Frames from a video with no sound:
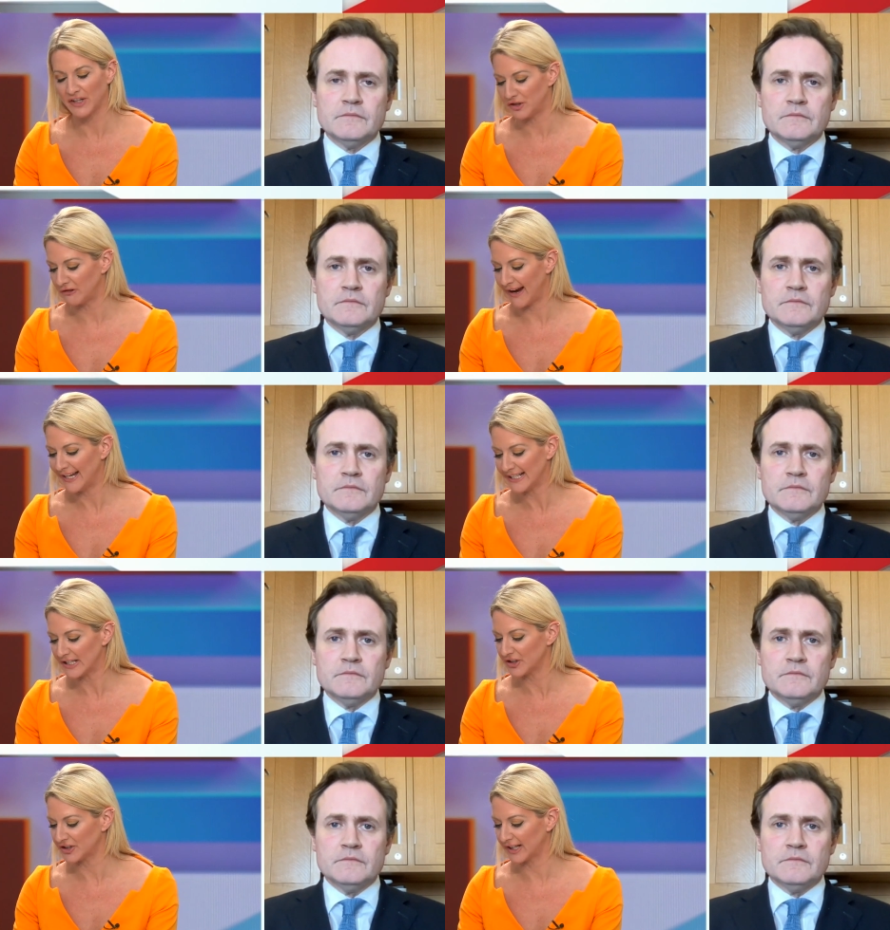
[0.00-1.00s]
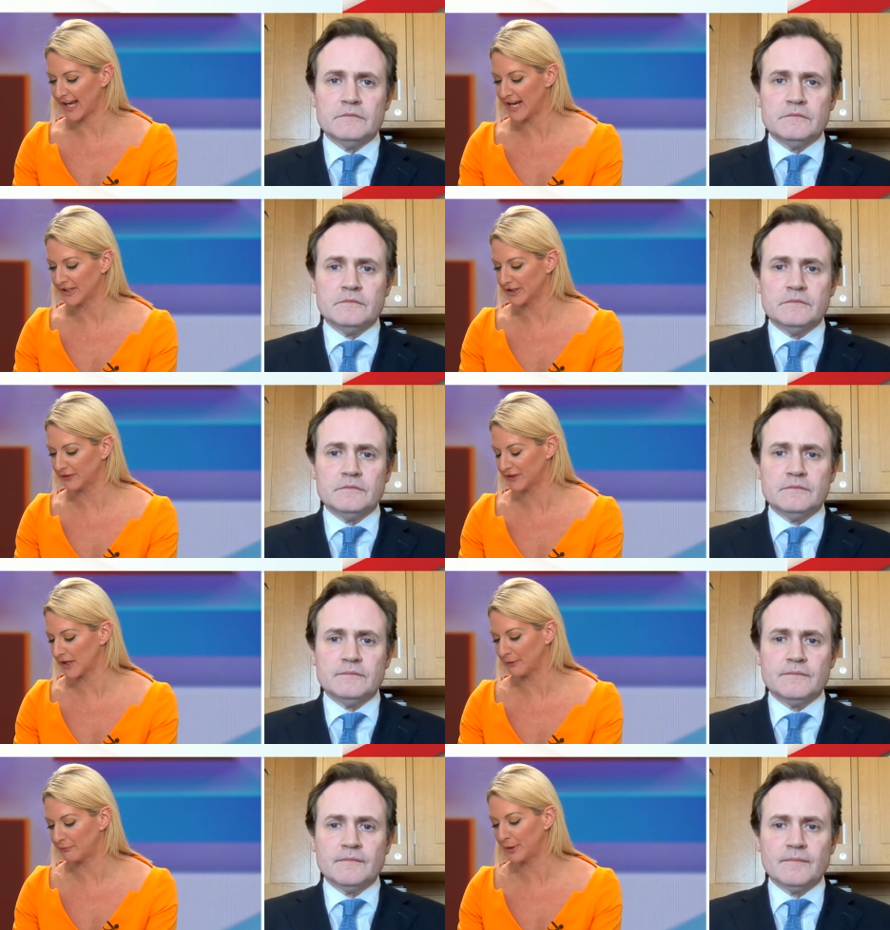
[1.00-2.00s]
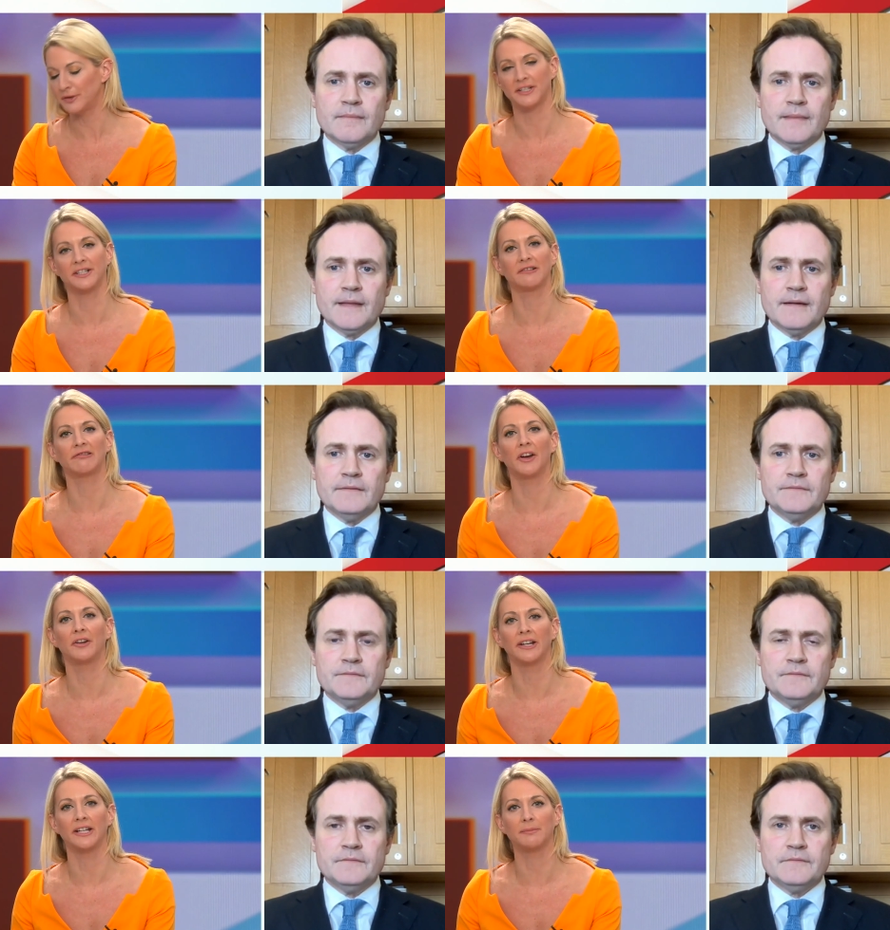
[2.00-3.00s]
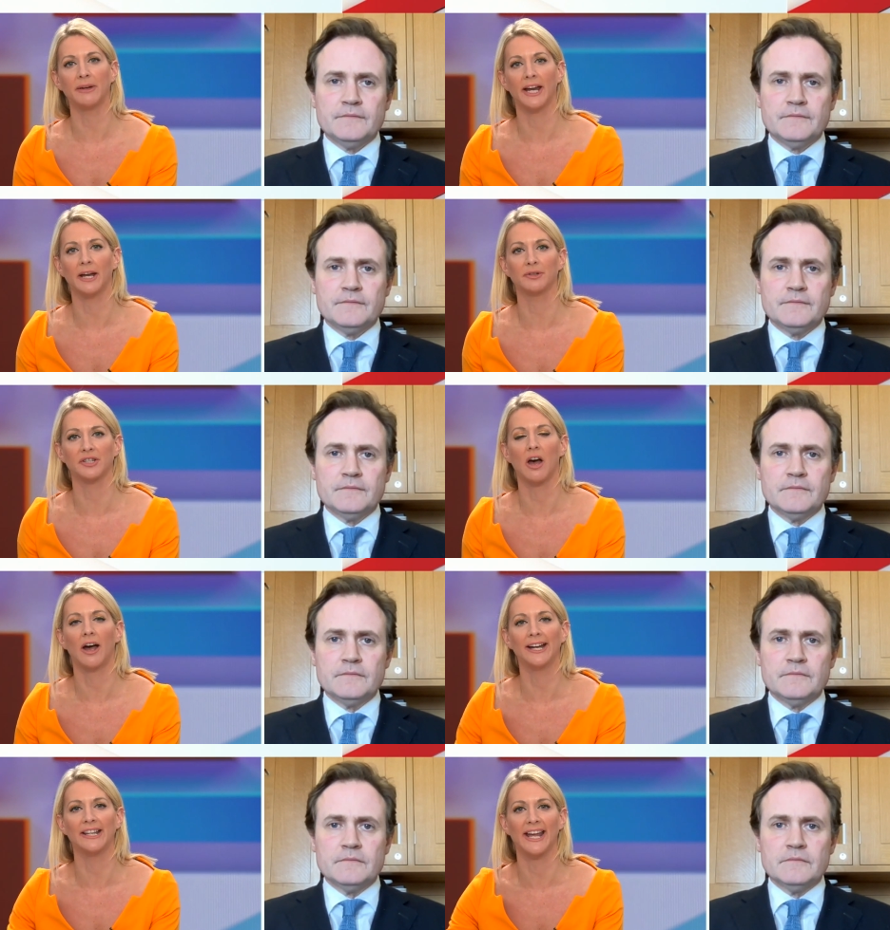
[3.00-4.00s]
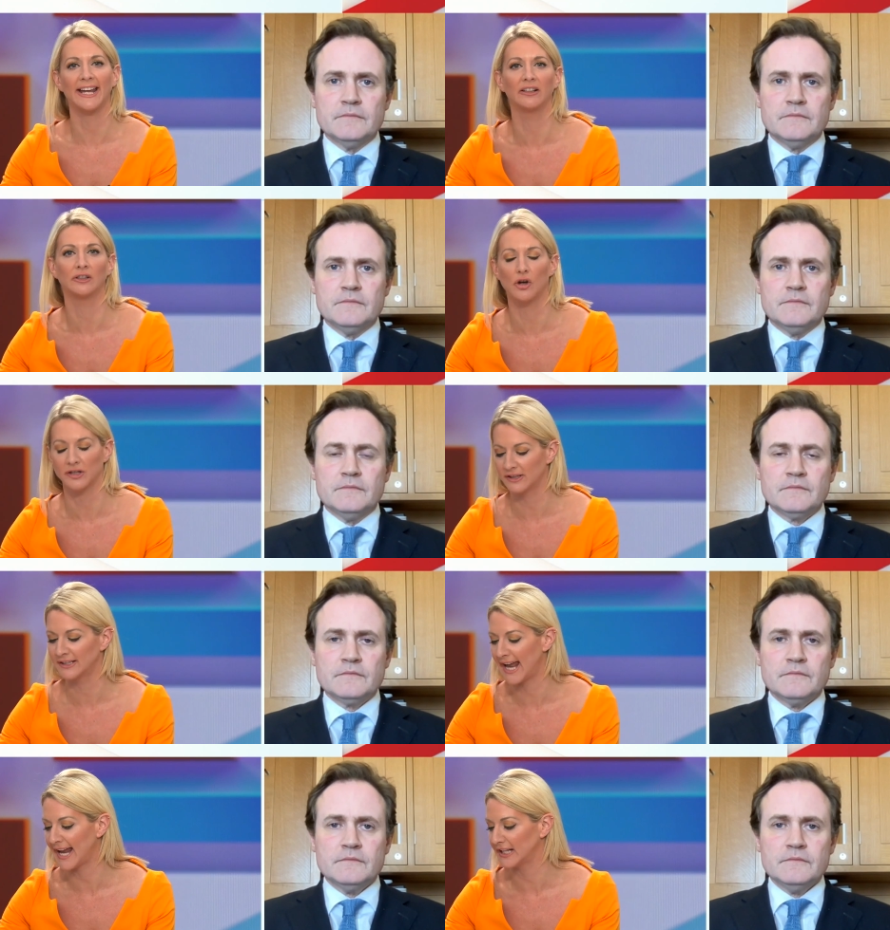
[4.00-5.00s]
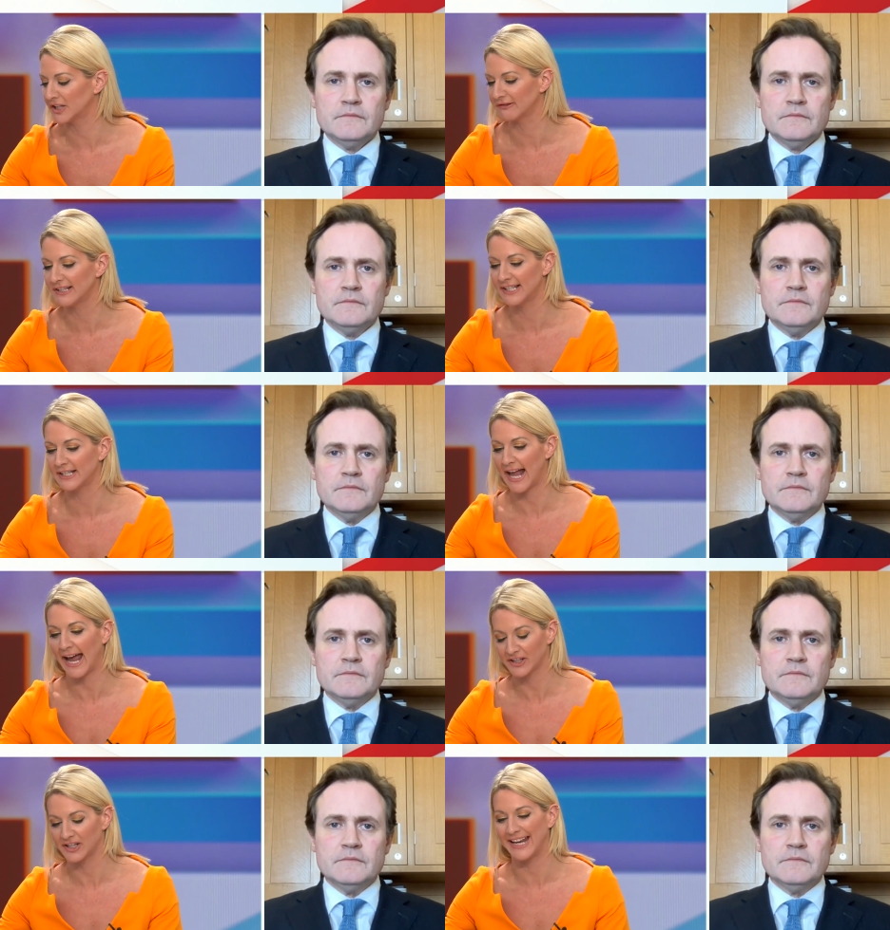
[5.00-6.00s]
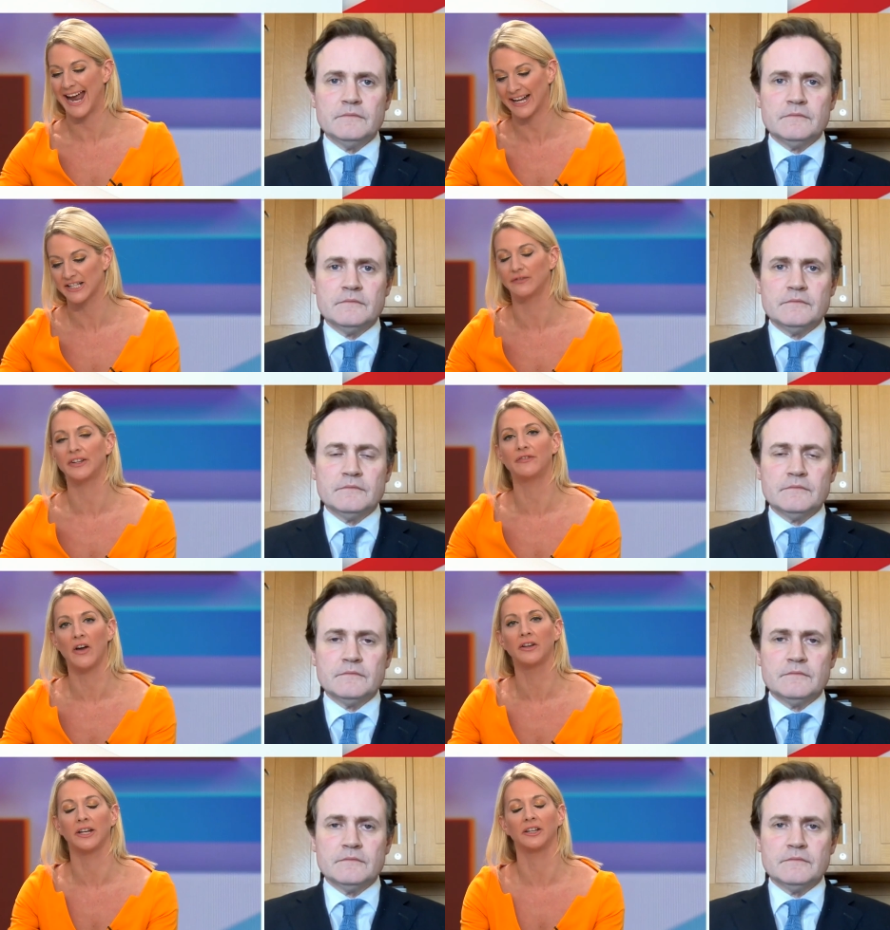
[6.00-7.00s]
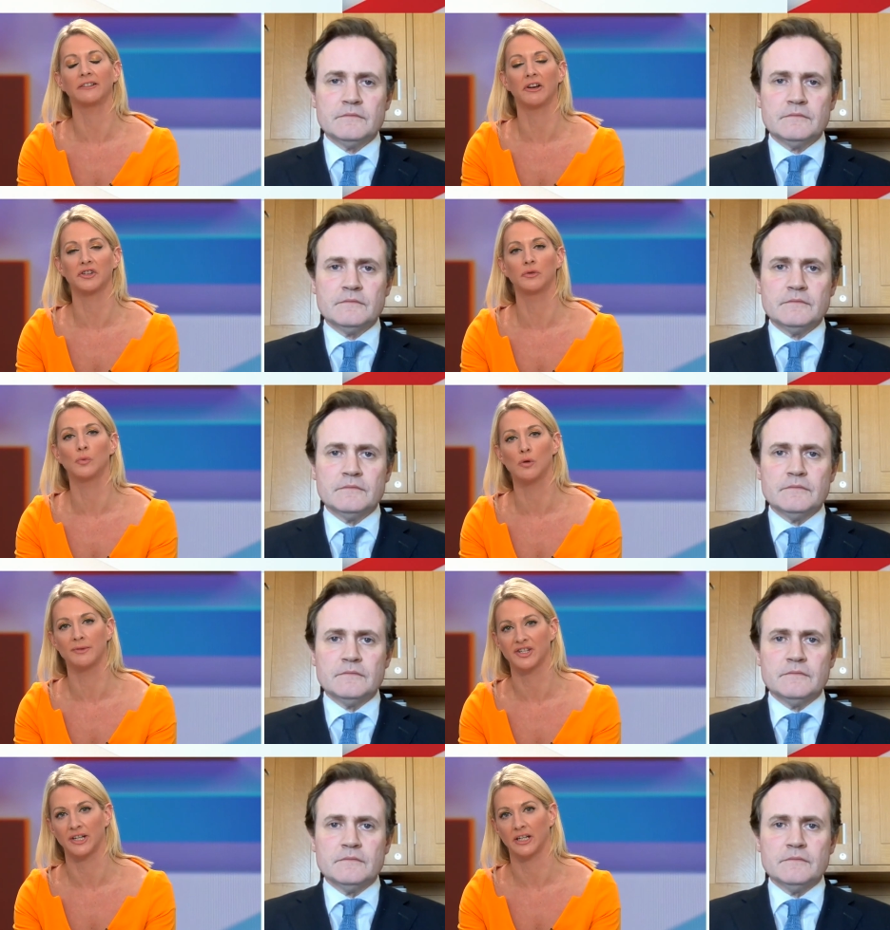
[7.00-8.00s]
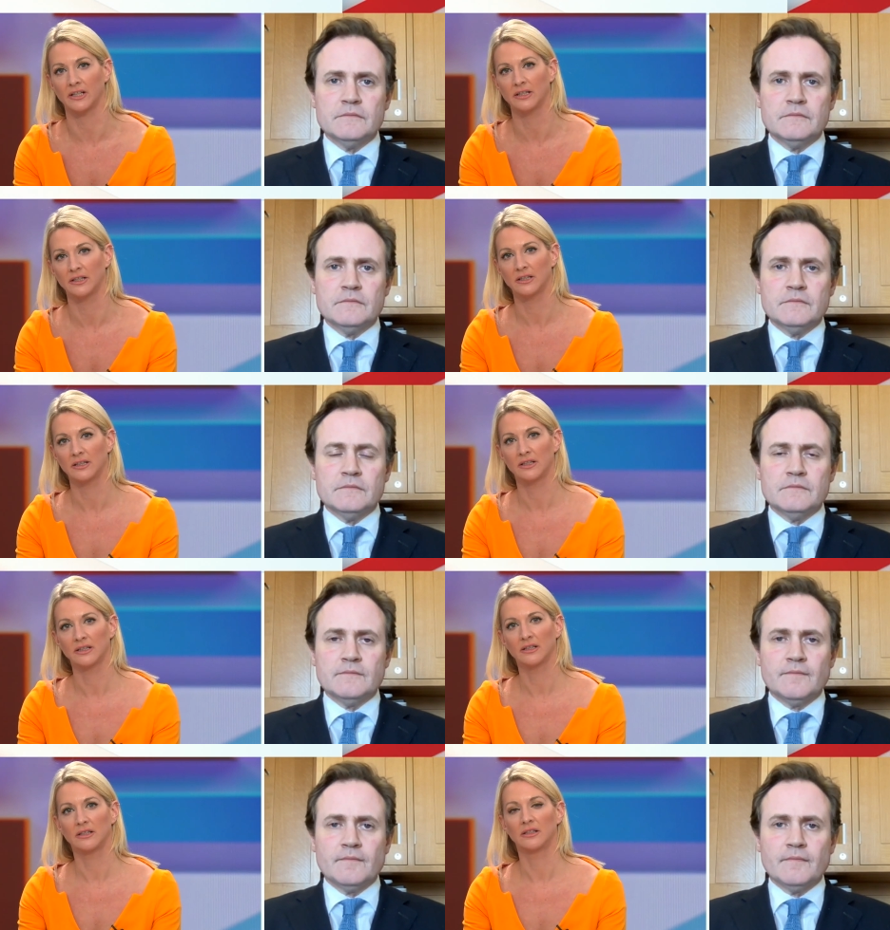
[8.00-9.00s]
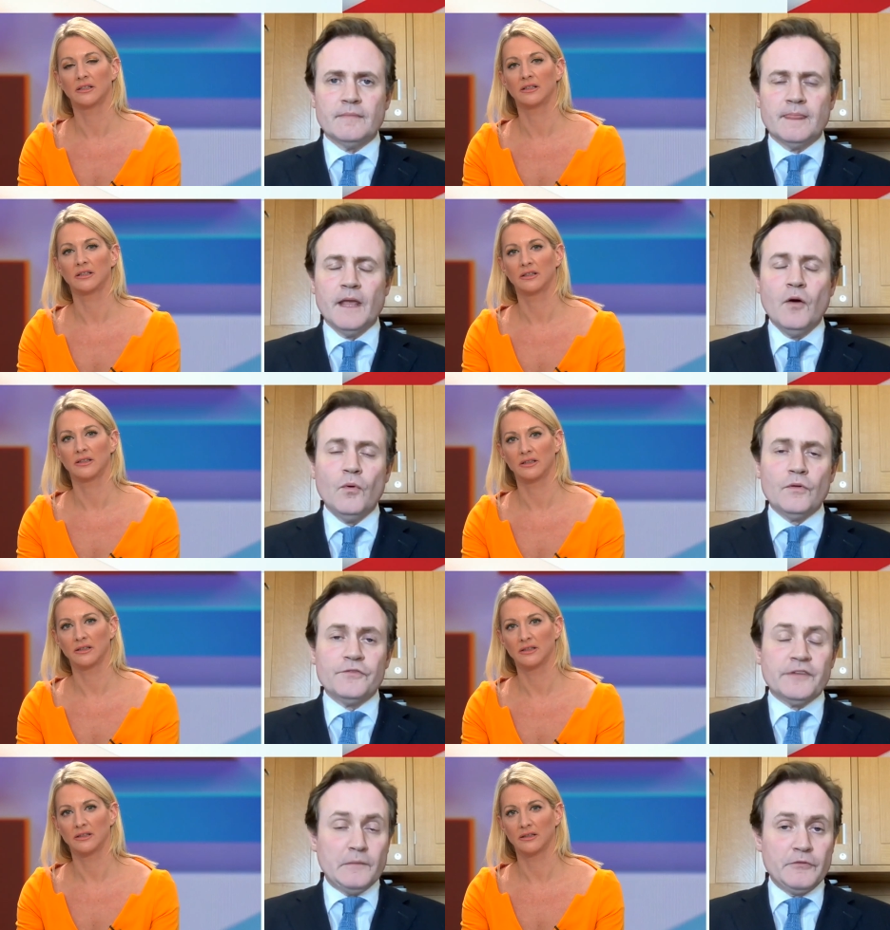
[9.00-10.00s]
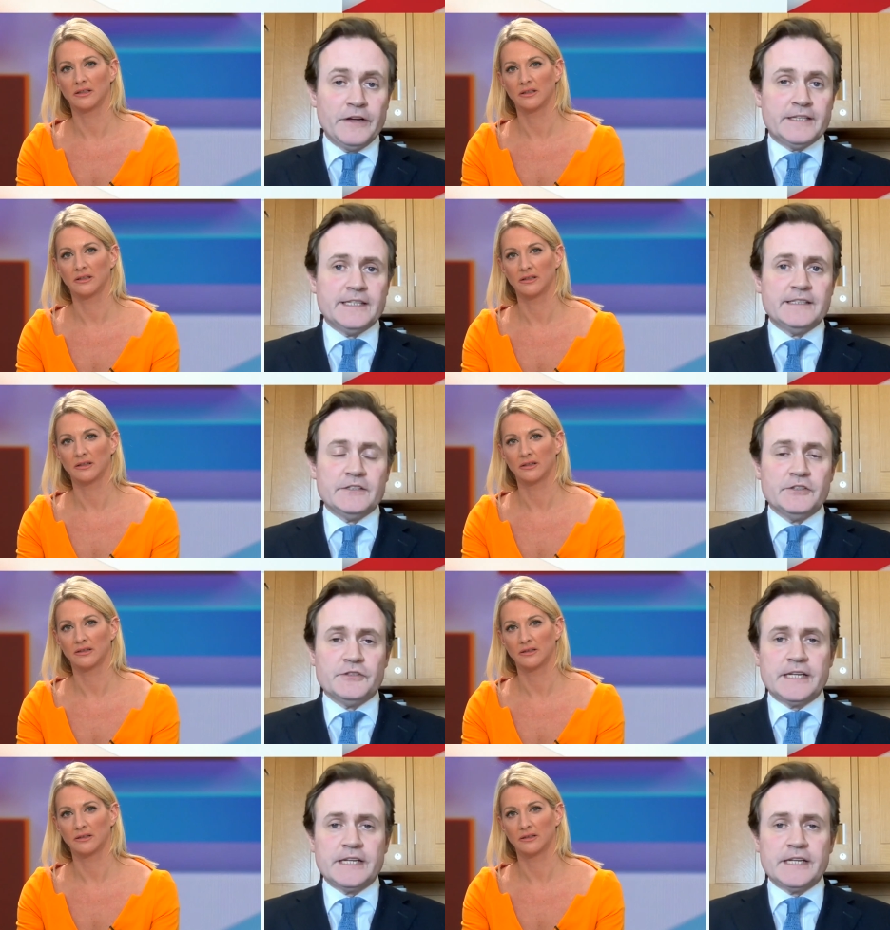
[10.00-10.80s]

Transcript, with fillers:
Speaker 1: in Ukraine? Is it just a case of some of Putin's cronies being able to hide their ill gotten gains, or is this actually actively funding the Russian war machine?
Speaker 2: Well, some of it is, as you